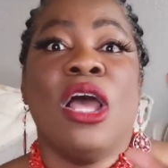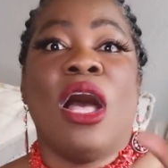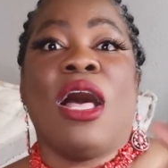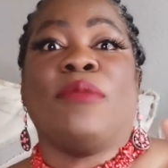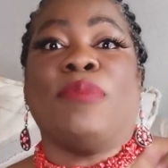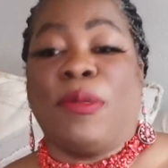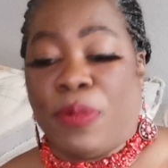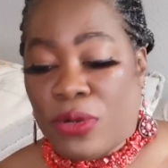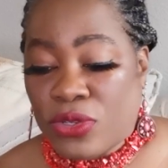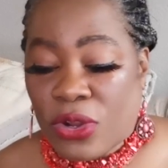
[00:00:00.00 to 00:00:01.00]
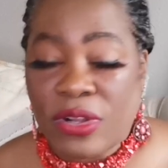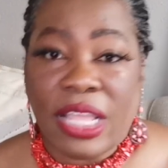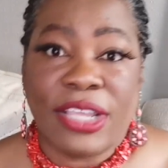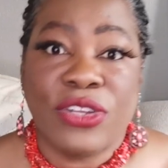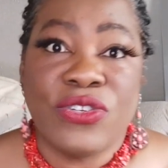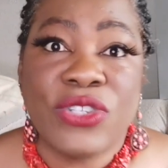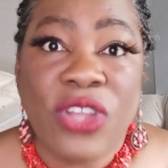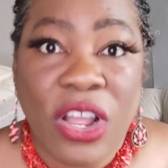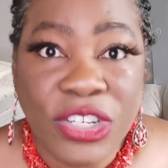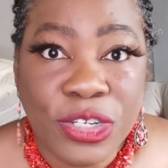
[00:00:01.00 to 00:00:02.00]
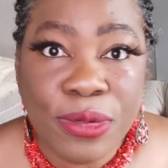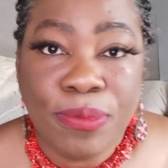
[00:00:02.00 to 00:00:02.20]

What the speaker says: Hot peppers are like your Scotch